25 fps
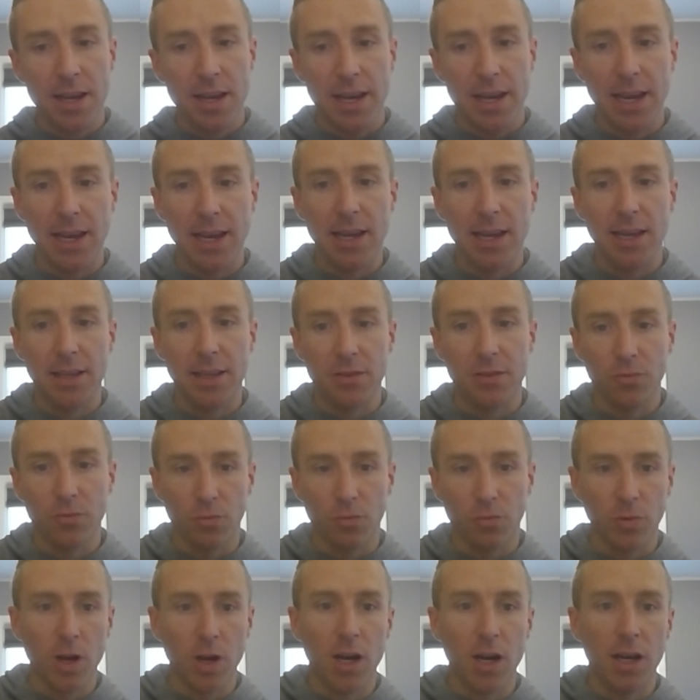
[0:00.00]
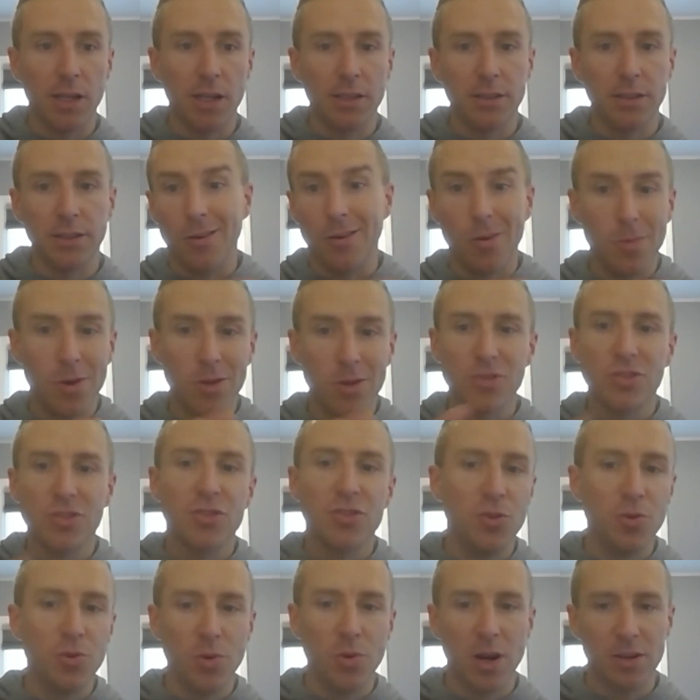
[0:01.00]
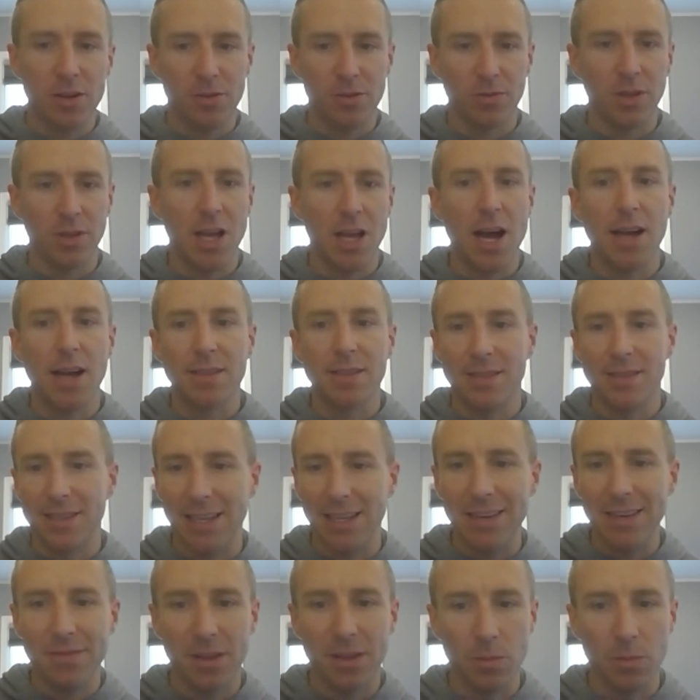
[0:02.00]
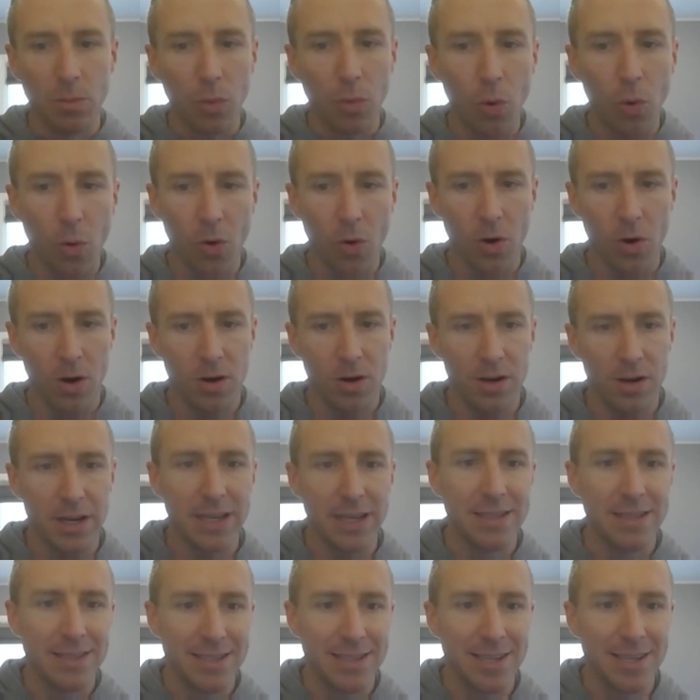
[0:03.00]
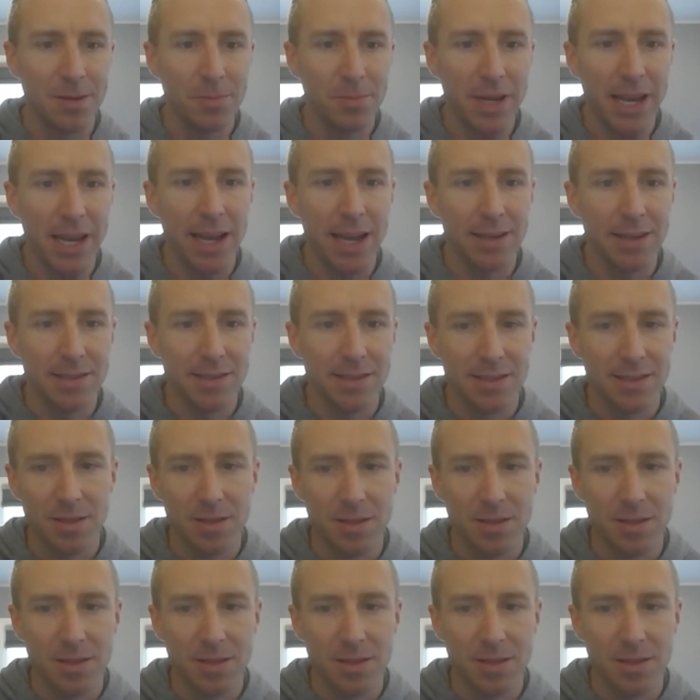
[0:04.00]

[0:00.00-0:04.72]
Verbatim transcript: can run almost 200 lots and even more in some cases,